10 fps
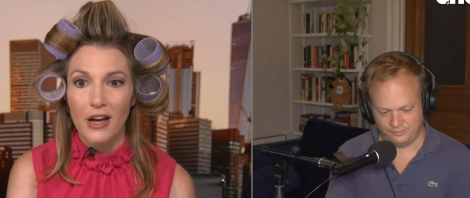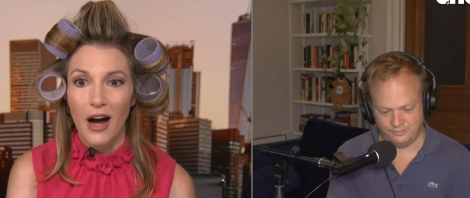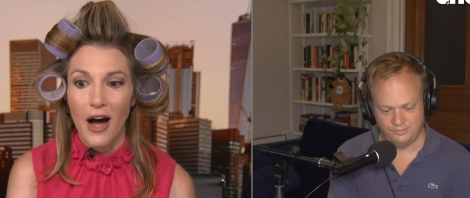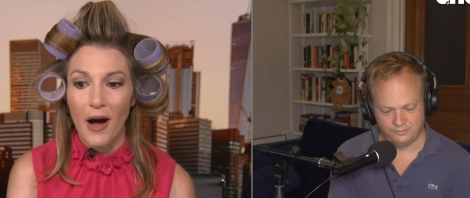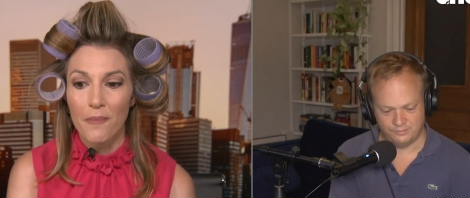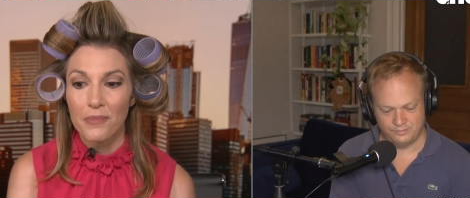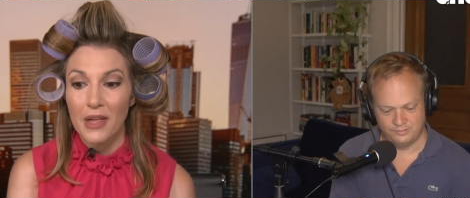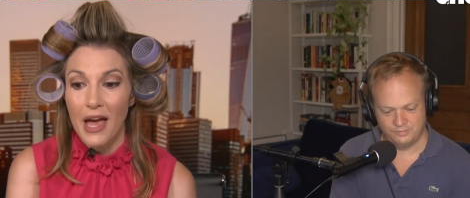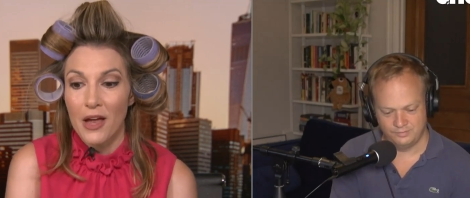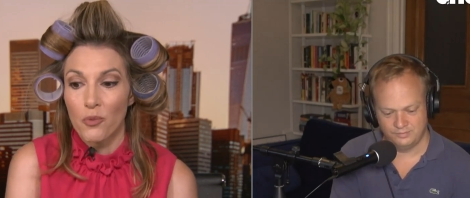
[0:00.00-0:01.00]
Speaker 1: um,
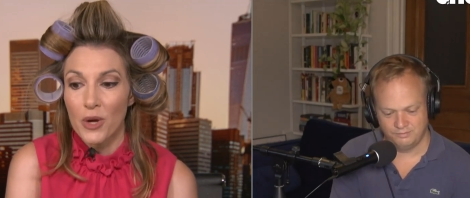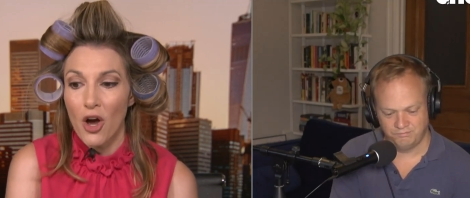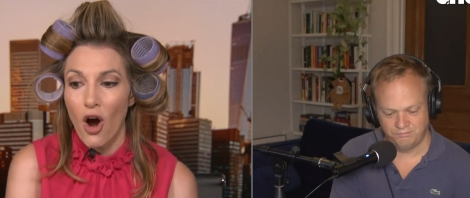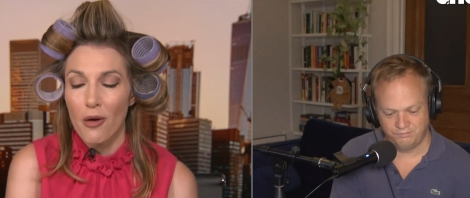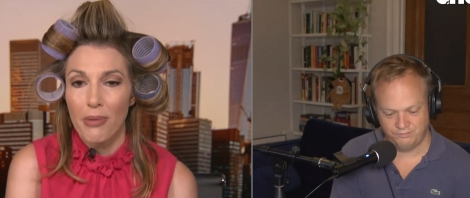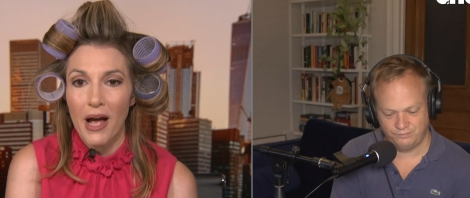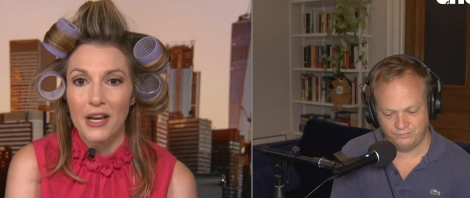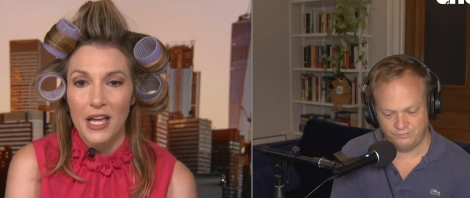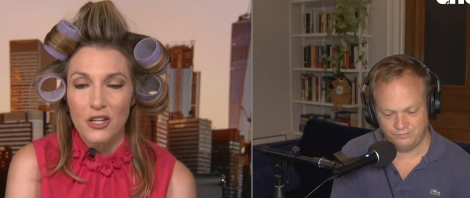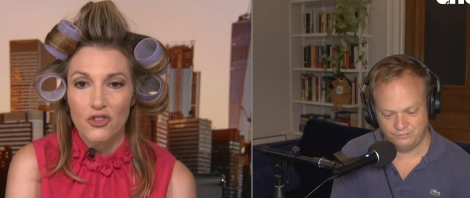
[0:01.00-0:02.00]
and we are by
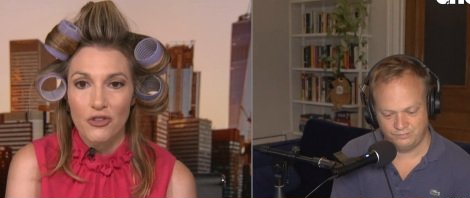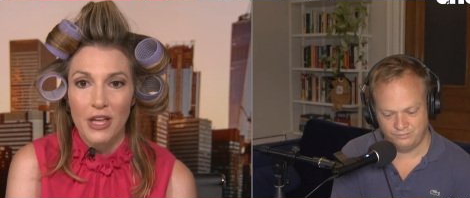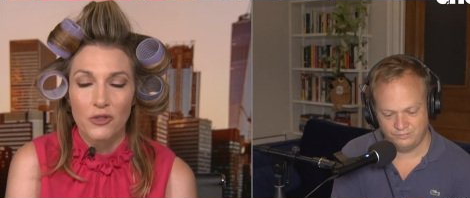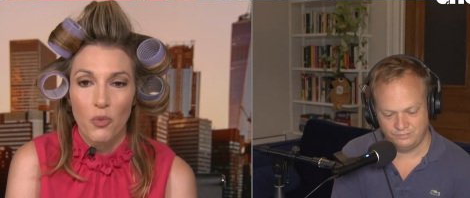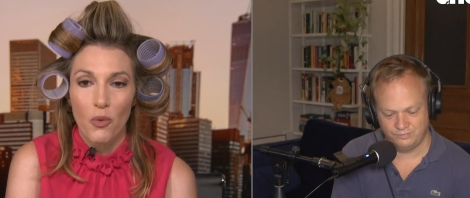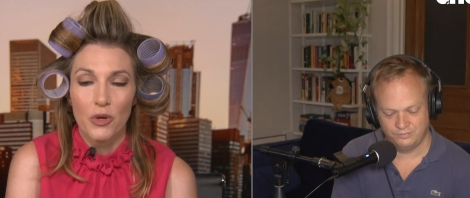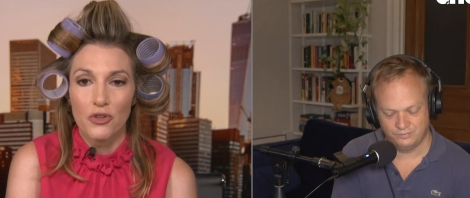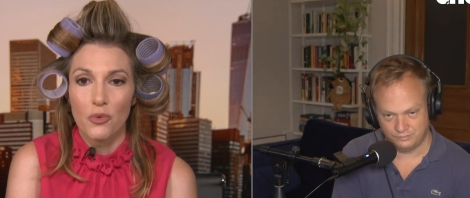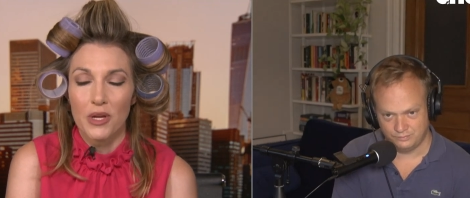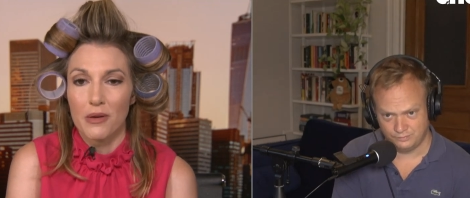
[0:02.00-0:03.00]
nature, that's what we
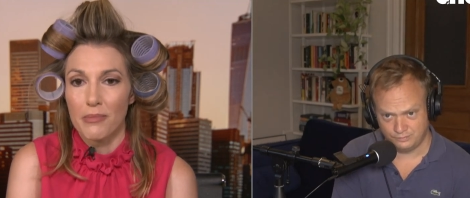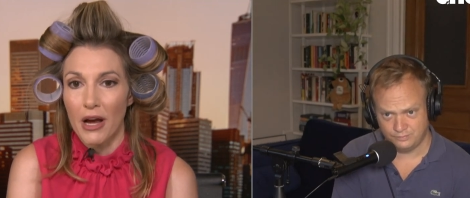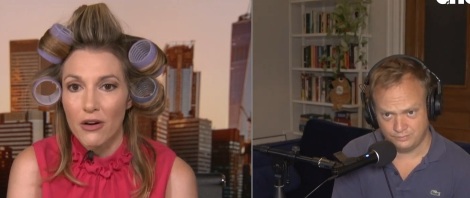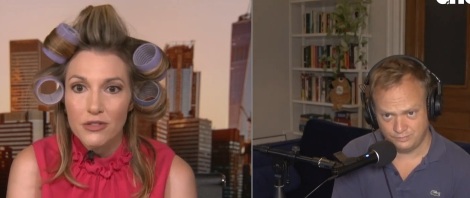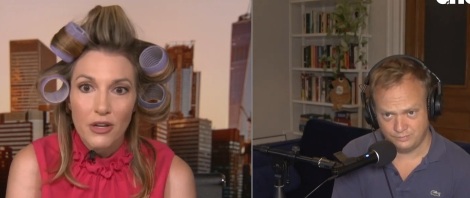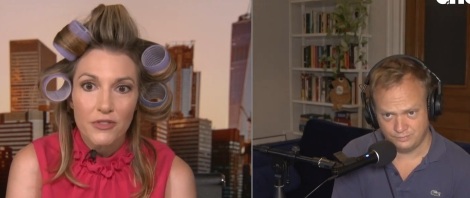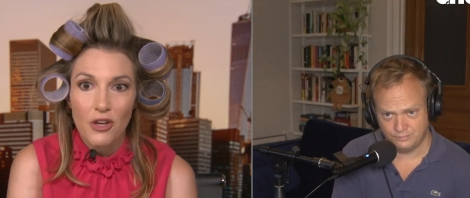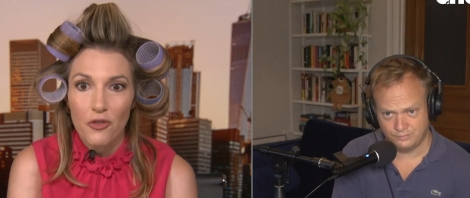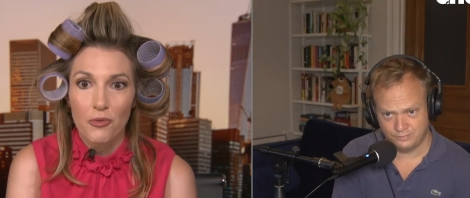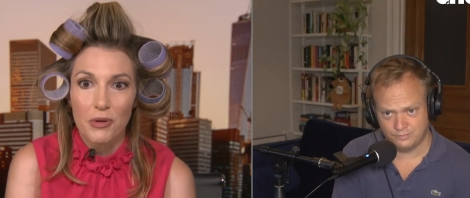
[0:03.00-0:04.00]
do. We compare ourselves to
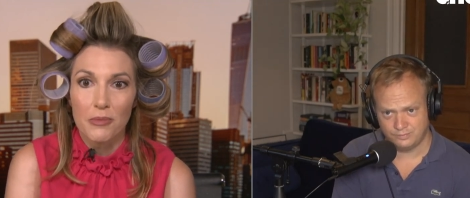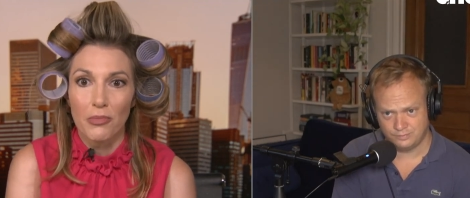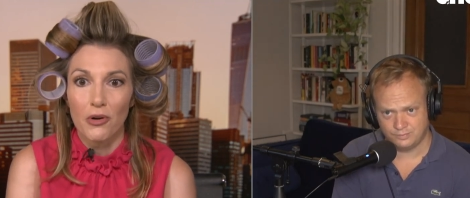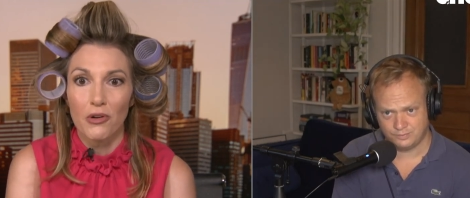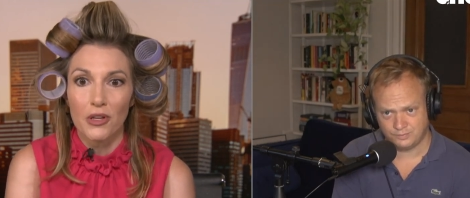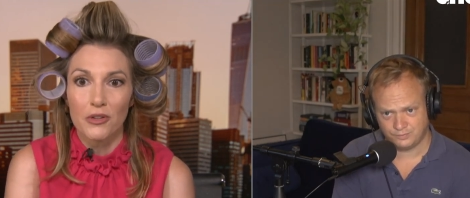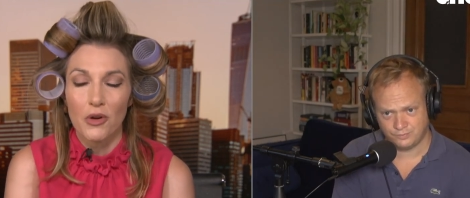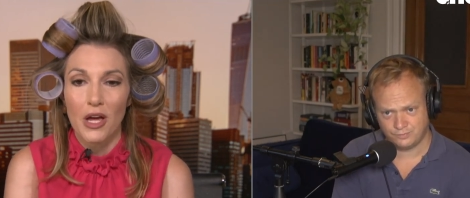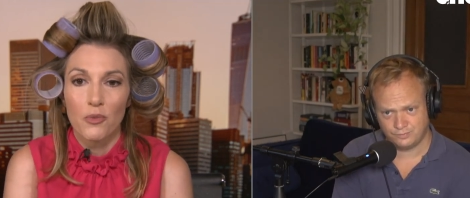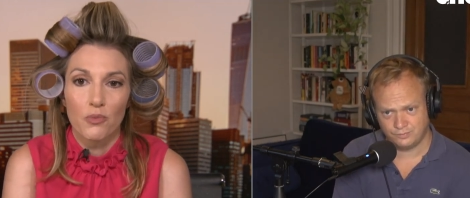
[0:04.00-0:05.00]
other people. And,
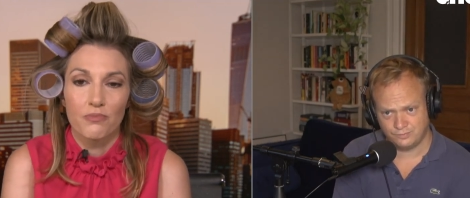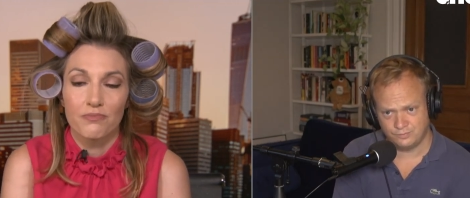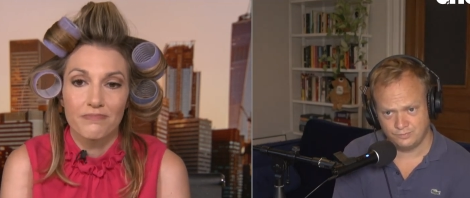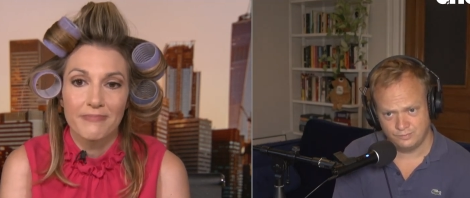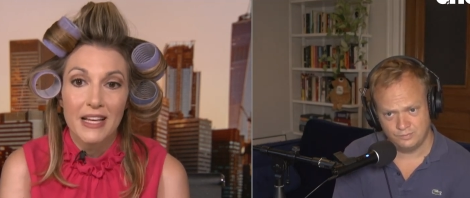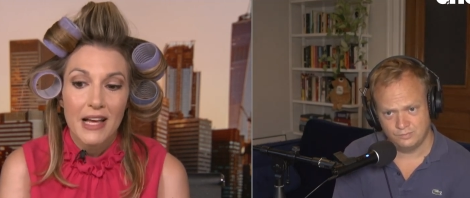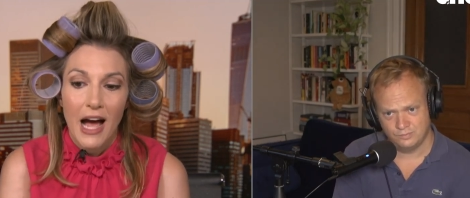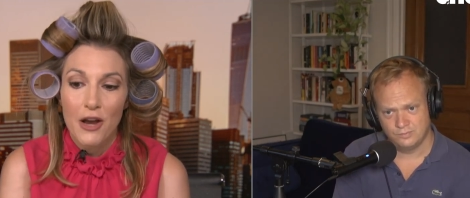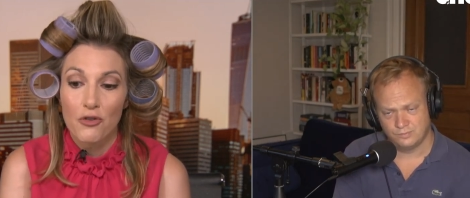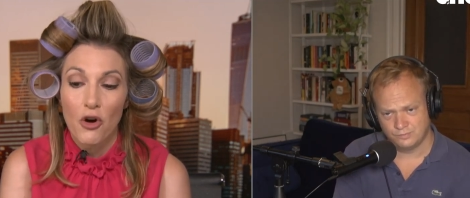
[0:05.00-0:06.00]
and
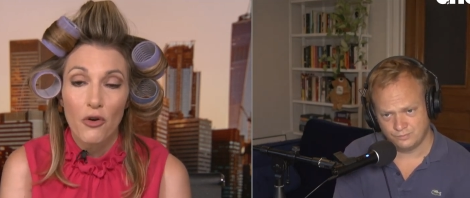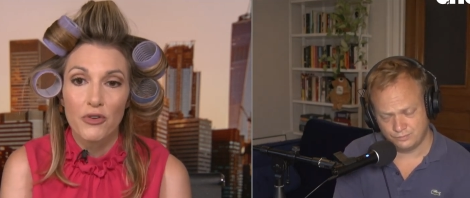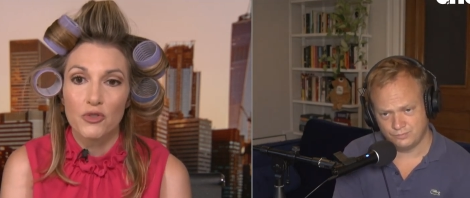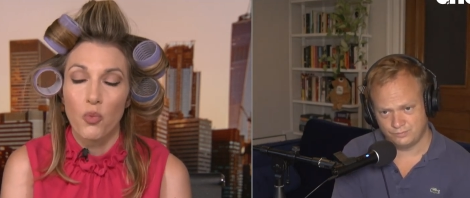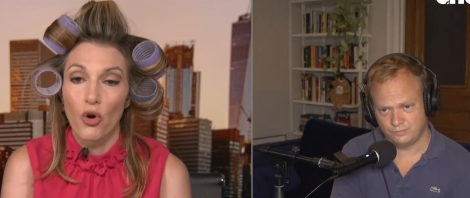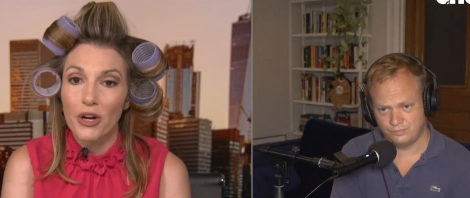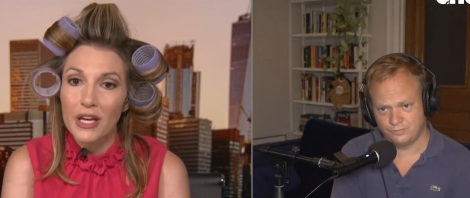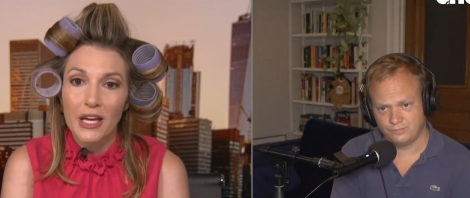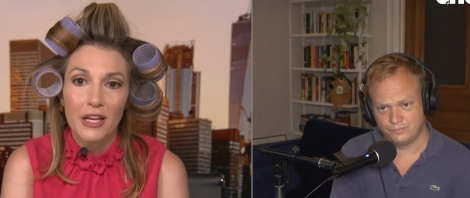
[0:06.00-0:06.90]
I don't know if it's working